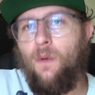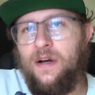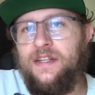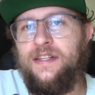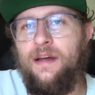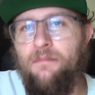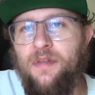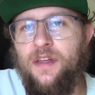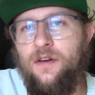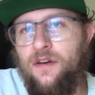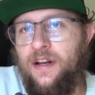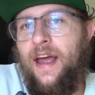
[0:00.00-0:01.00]
us something
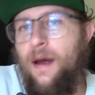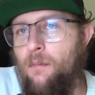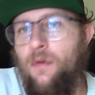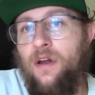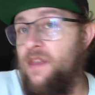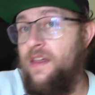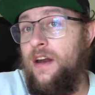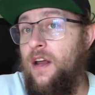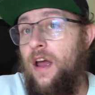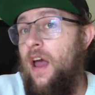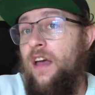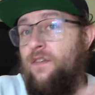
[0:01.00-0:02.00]
on camera that
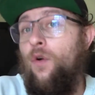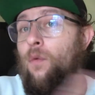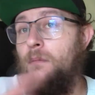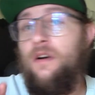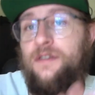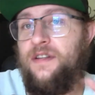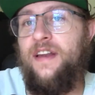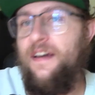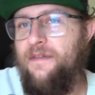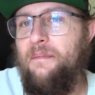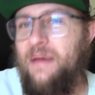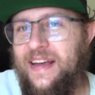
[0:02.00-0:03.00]
has almost
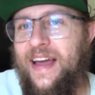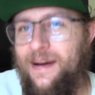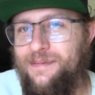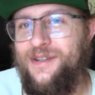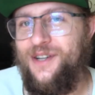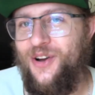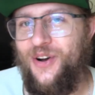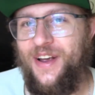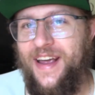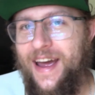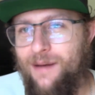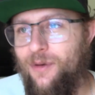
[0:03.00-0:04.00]
never been captured on
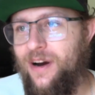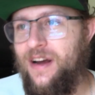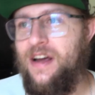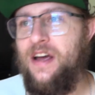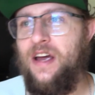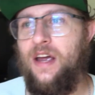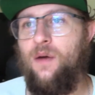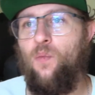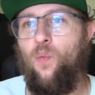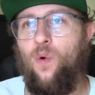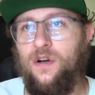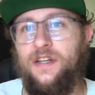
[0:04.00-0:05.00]
camera. It
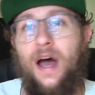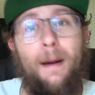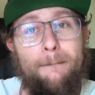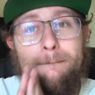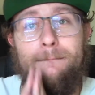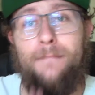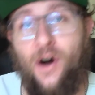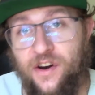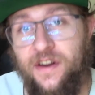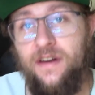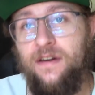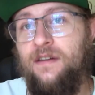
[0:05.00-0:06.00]
was a
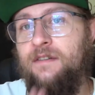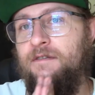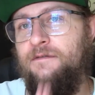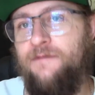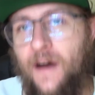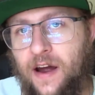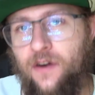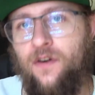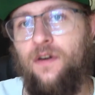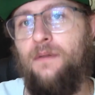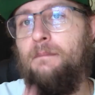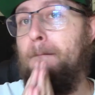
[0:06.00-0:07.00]
modern
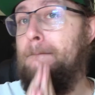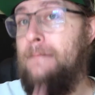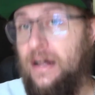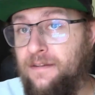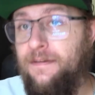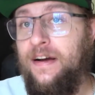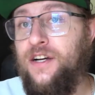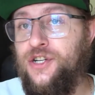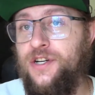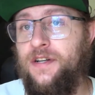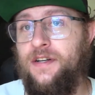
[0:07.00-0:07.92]
firearm malfunction.